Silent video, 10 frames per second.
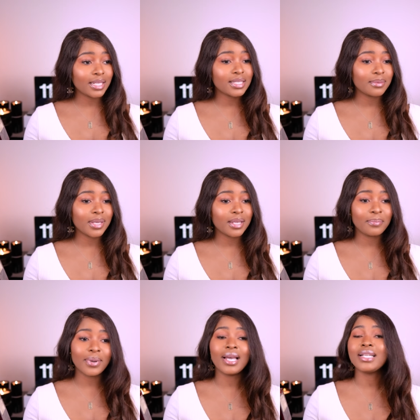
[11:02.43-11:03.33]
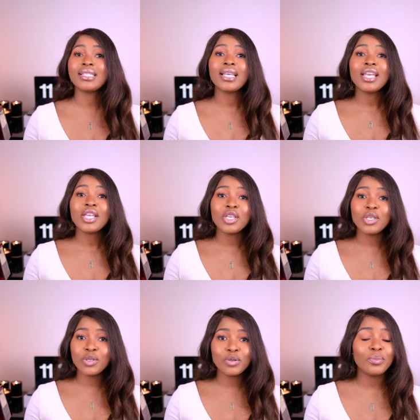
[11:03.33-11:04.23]
intimate, but
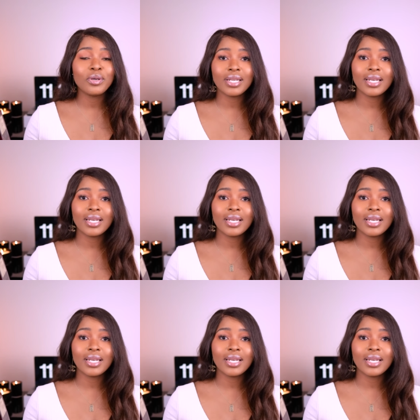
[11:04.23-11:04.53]
you put